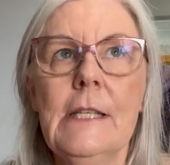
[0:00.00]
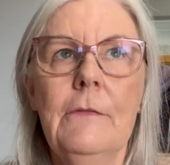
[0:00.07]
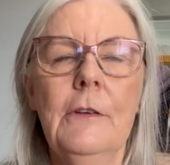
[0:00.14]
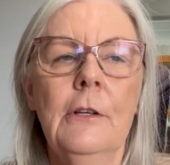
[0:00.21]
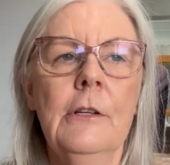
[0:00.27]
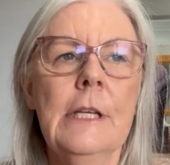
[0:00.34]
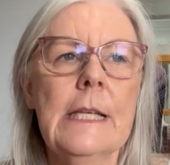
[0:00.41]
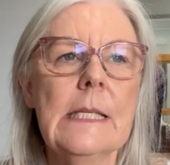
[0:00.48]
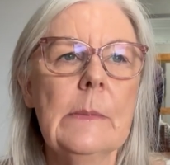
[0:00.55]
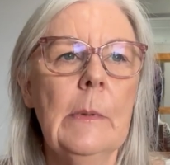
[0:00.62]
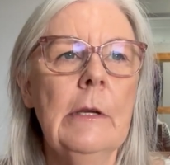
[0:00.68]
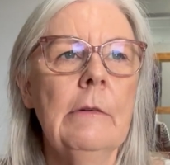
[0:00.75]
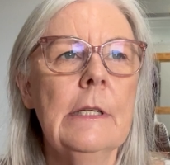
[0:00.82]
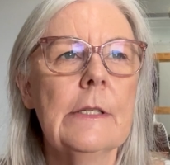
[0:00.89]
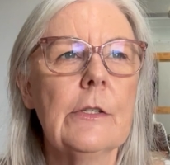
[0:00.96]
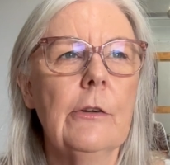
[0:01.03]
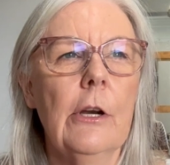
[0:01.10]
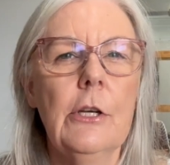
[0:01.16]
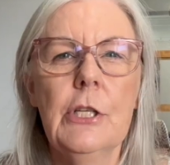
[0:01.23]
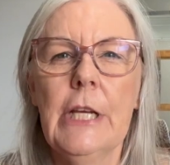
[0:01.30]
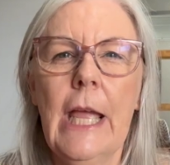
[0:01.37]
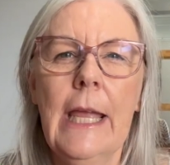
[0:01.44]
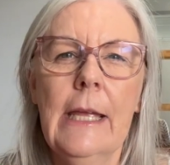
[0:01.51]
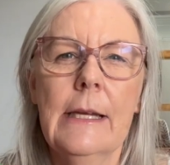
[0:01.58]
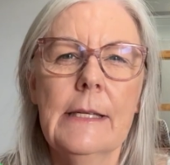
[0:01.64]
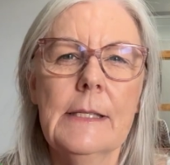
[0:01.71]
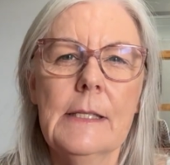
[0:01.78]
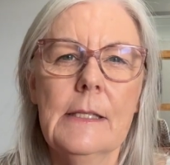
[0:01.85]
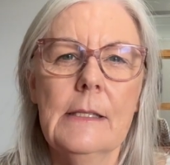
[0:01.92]
if you're an experienced
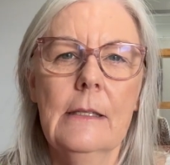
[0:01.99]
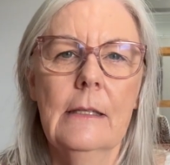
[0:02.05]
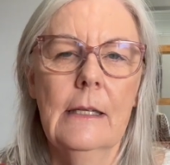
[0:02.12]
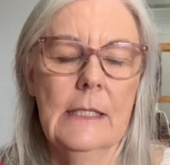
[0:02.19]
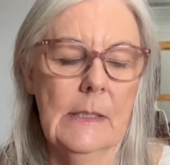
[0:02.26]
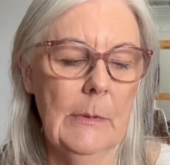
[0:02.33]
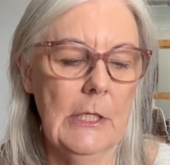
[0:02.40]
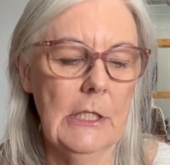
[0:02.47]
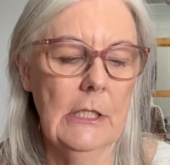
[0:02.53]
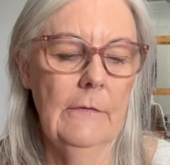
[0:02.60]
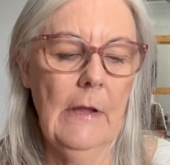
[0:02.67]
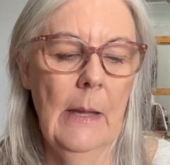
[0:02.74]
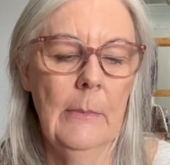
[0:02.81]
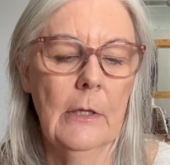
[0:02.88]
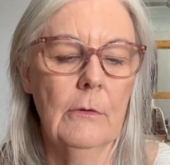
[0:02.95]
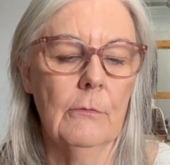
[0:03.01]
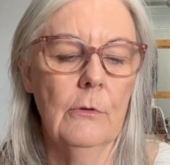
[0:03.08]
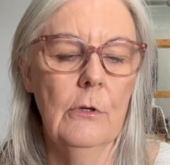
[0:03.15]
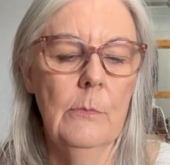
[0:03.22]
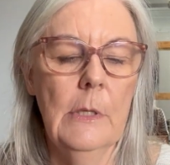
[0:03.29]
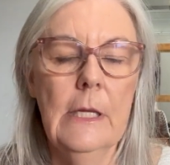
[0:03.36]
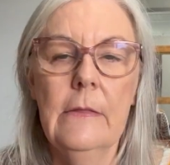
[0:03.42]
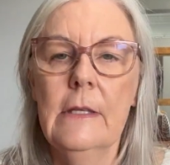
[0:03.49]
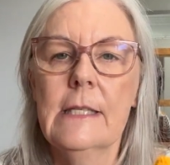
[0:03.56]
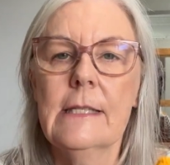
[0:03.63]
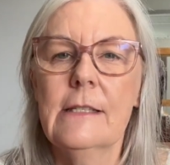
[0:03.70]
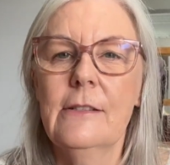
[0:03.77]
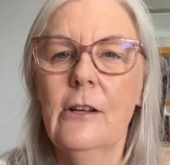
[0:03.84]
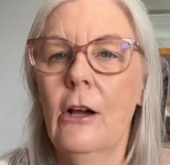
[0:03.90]
crocheter, especially of amigurumi and this
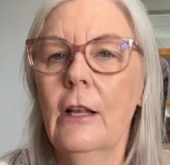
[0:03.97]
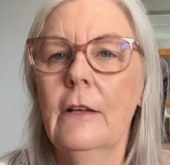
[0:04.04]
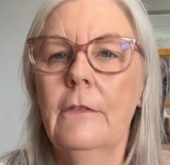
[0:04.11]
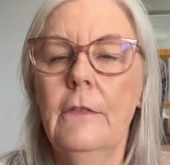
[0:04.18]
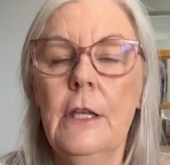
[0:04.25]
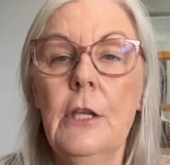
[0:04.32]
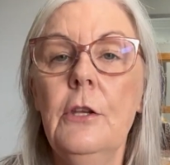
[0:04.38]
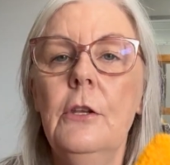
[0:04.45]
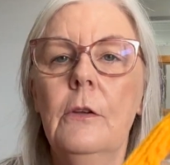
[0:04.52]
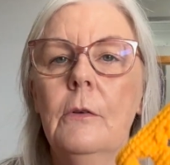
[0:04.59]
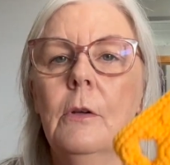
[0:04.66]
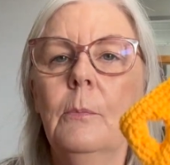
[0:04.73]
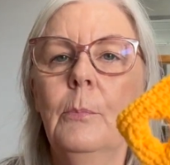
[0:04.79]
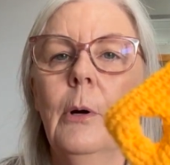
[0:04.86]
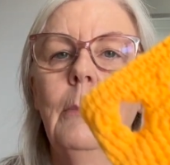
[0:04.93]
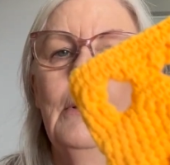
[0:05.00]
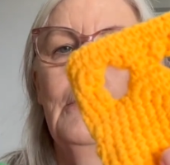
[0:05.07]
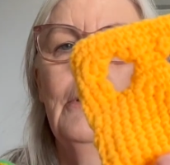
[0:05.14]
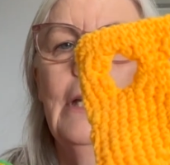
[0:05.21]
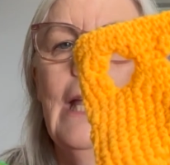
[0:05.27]
style of thing, you could probably work